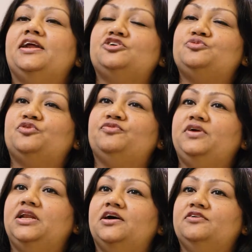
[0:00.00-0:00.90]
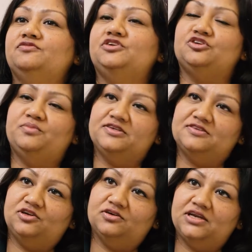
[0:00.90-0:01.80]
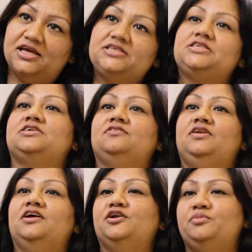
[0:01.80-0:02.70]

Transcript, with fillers: Ashbourne, we learn Visual Basic.net, we learn a